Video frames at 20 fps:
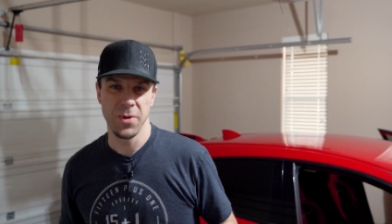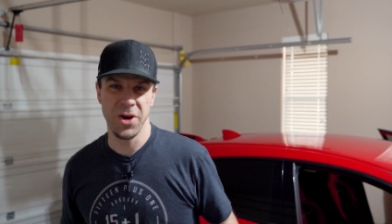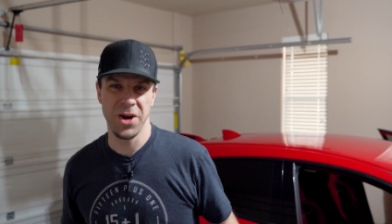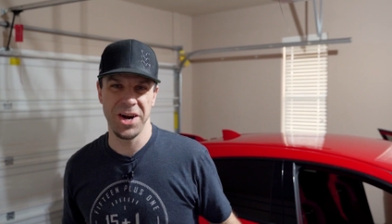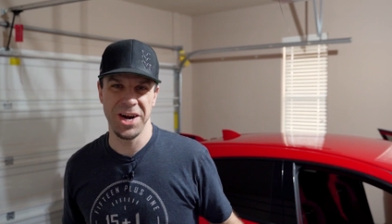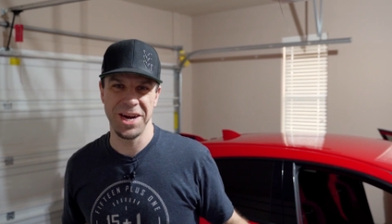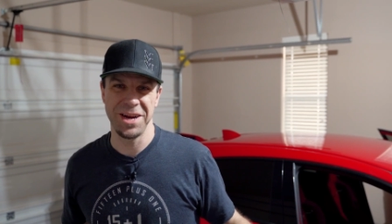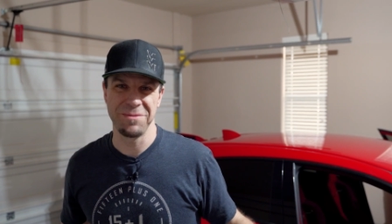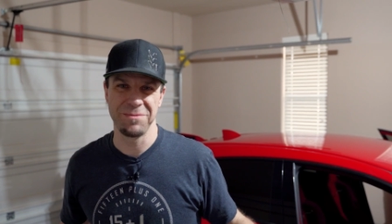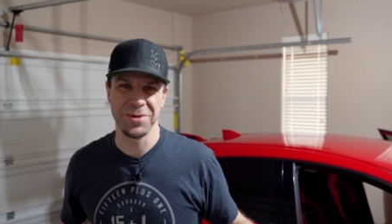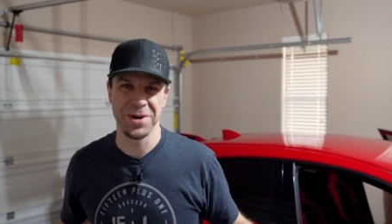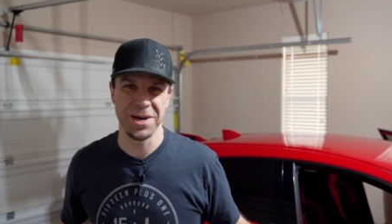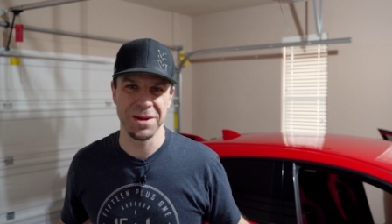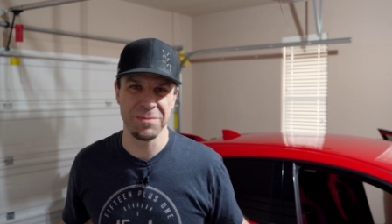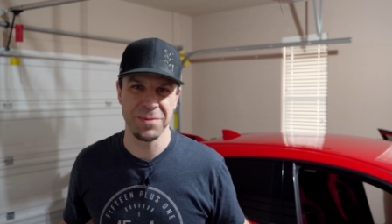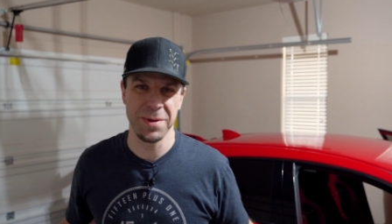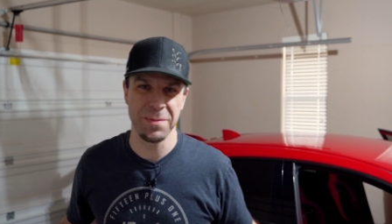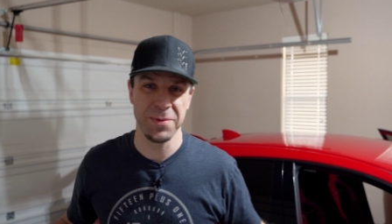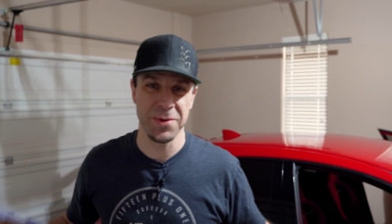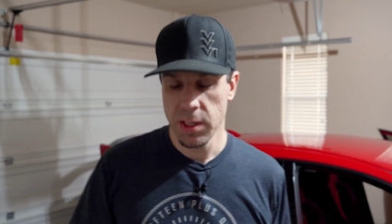All right, party
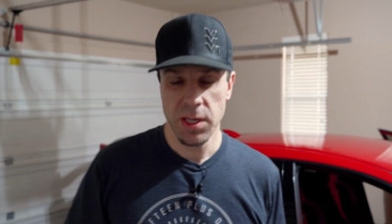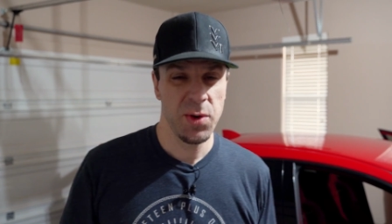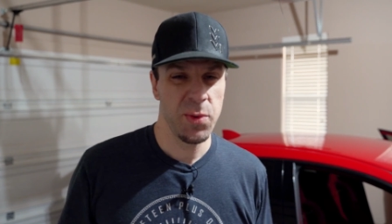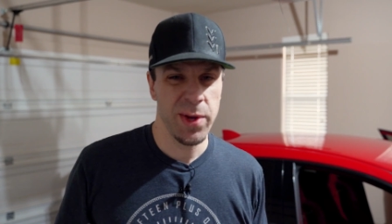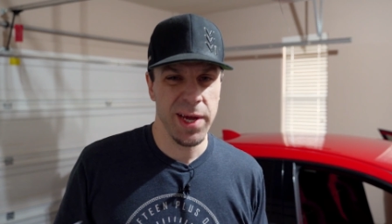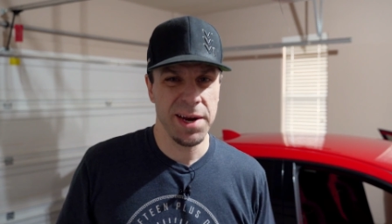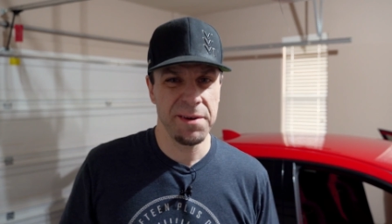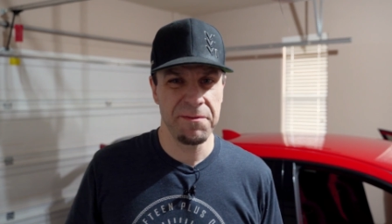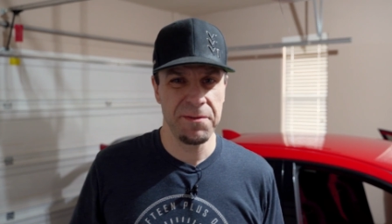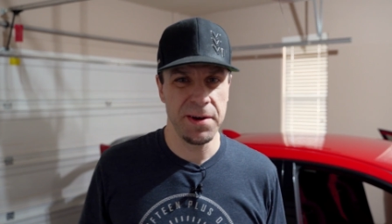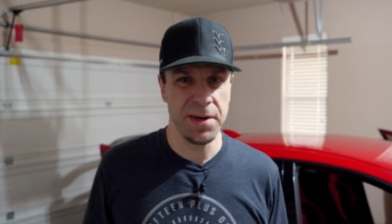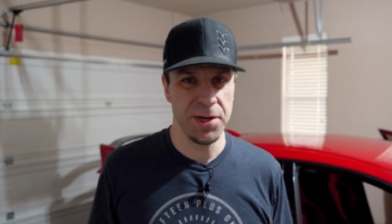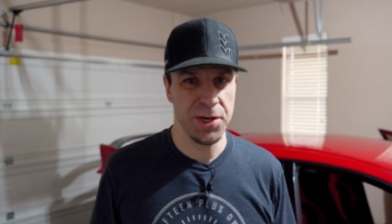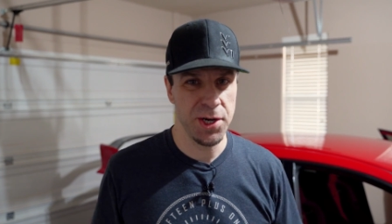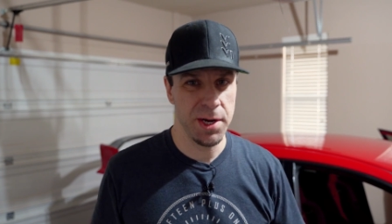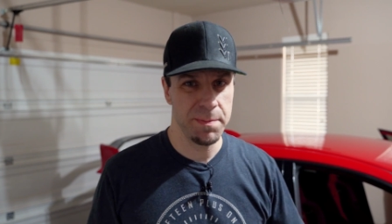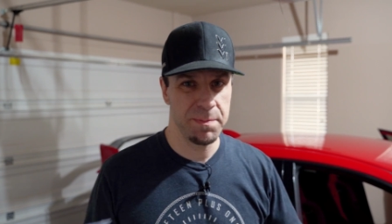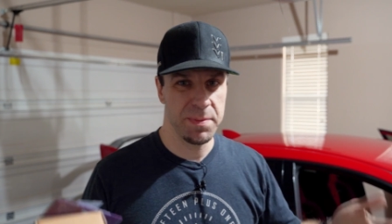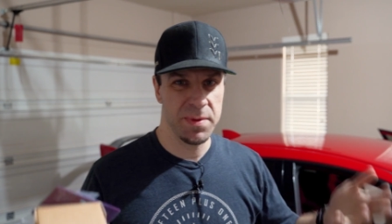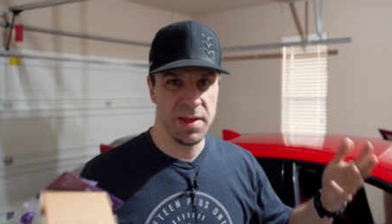people. So we got to
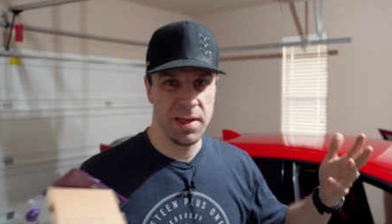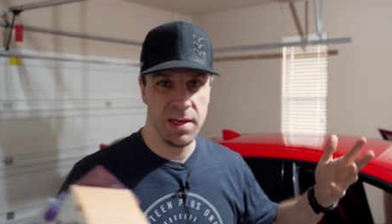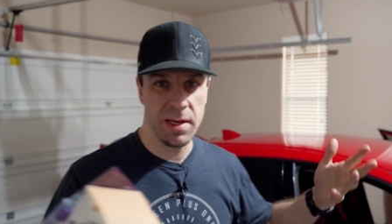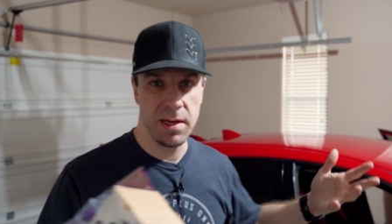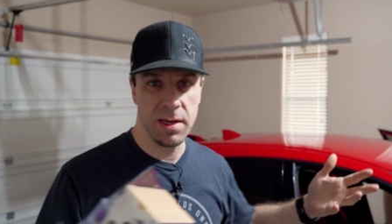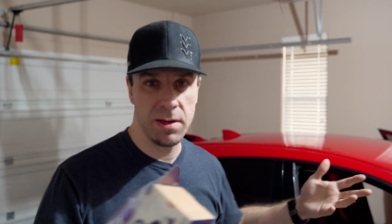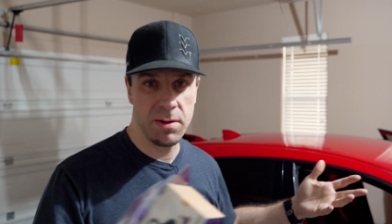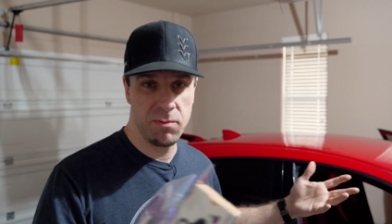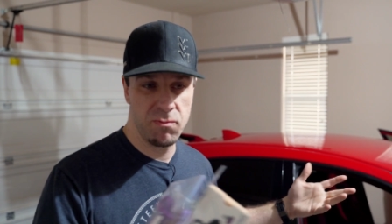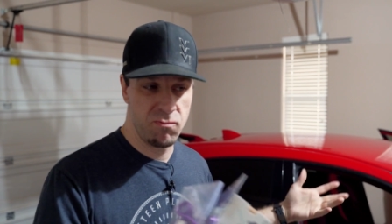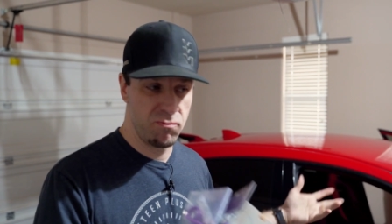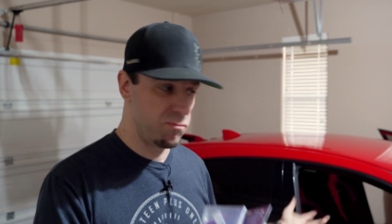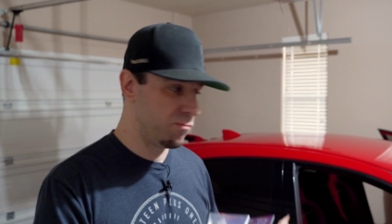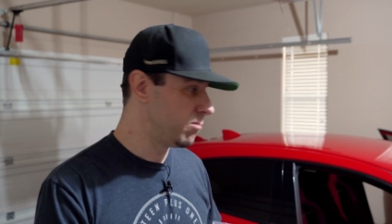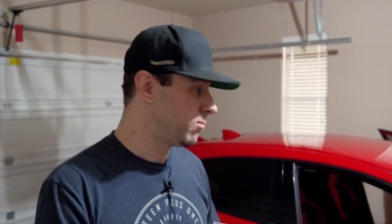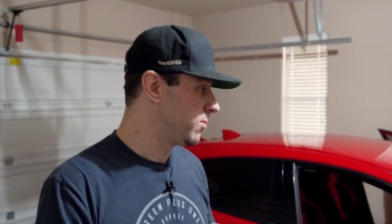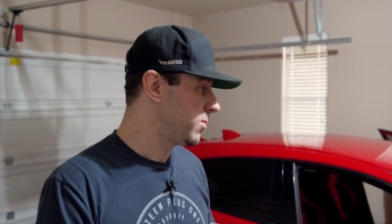finish up the